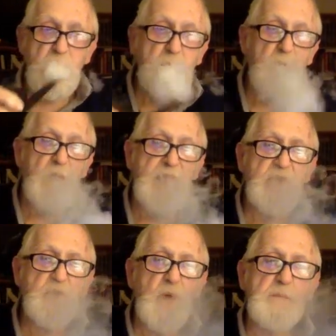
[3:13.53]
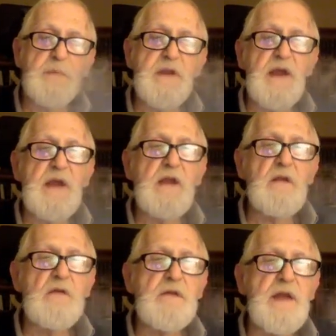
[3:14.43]
Well, this one
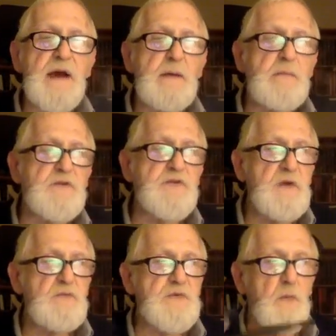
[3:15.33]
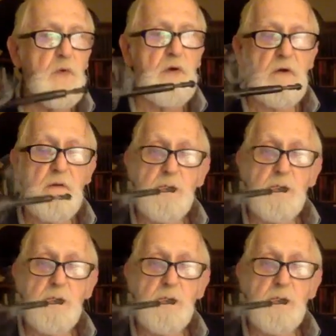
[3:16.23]
particular time that she was at work,